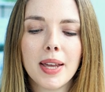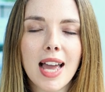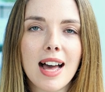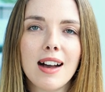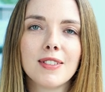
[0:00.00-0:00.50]
but
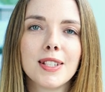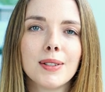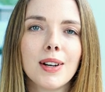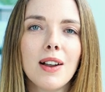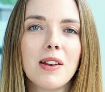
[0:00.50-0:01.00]
yeah, I've
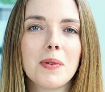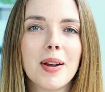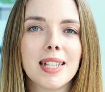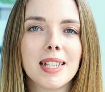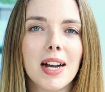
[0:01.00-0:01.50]
still got a long
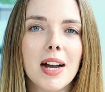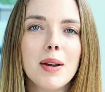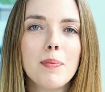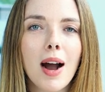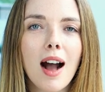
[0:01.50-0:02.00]
way to
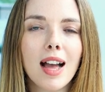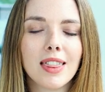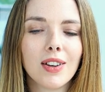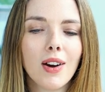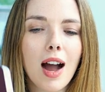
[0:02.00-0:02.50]
go, but I
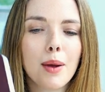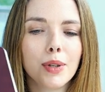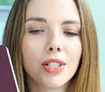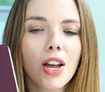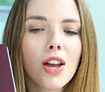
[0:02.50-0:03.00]
thought I
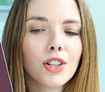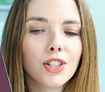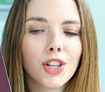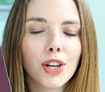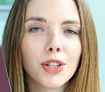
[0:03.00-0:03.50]
would
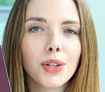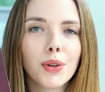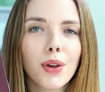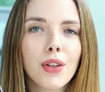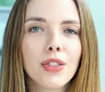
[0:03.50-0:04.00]
show
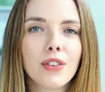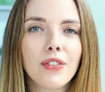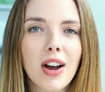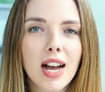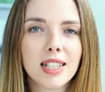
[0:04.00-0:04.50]
you the
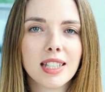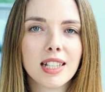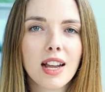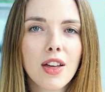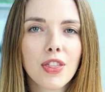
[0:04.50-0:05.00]

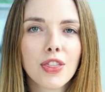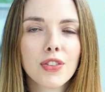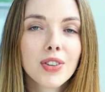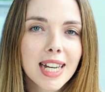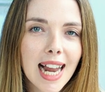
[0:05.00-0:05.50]
first
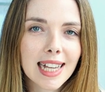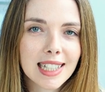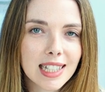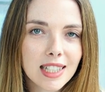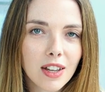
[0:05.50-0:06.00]
three
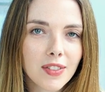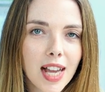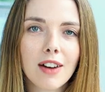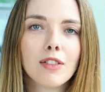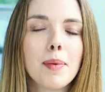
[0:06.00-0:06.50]
letters of
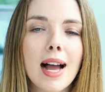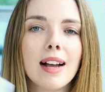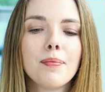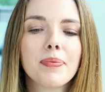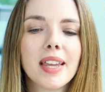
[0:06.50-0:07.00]
the
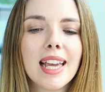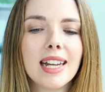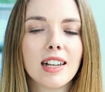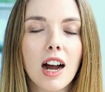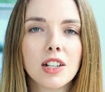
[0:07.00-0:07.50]
alphabet
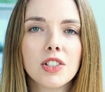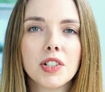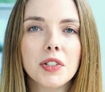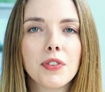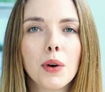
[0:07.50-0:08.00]
in
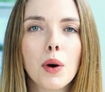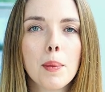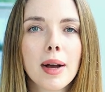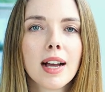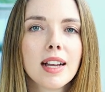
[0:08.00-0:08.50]
country
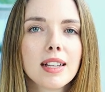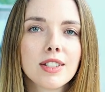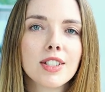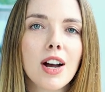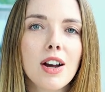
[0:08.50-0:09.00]
form.
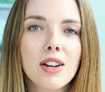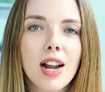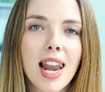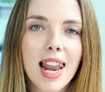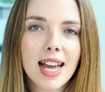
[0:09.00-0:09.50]

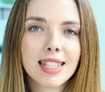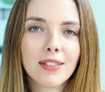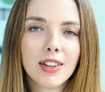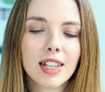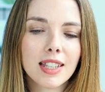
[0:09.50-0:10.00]
So let's
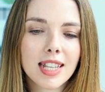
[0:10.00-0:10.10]
have a look at the